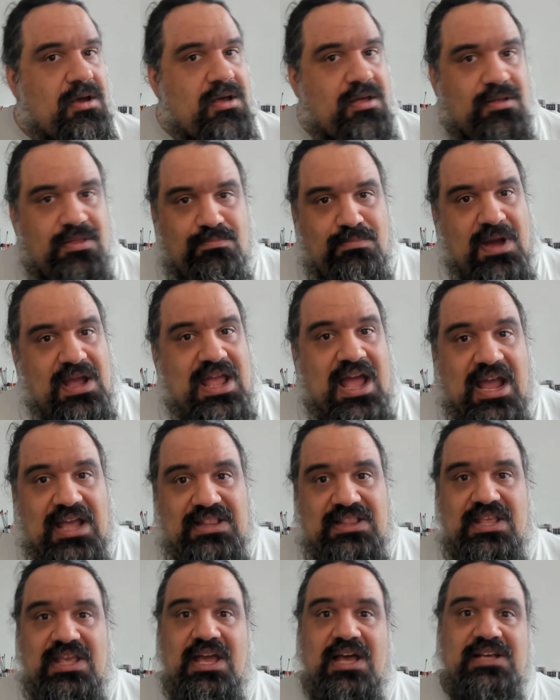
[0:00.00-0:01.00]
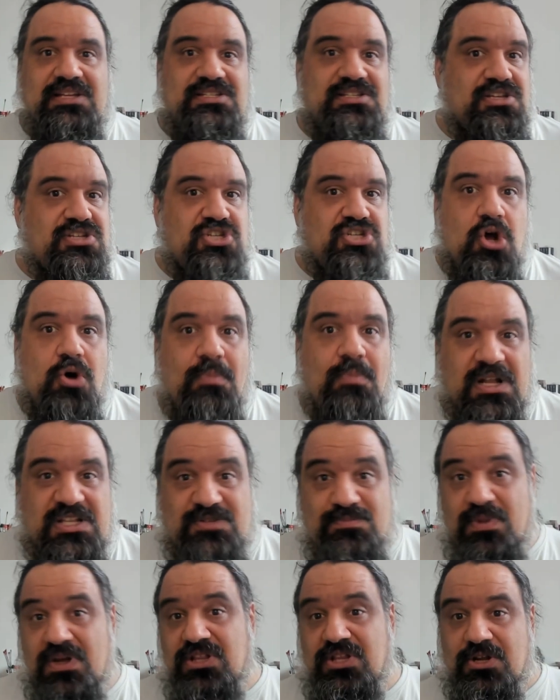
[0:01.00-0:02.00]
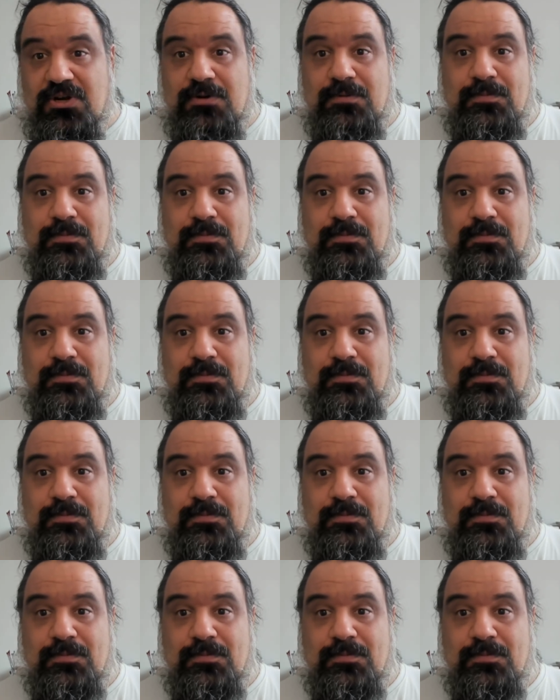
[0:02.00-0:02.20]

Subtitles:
my ideas so much better.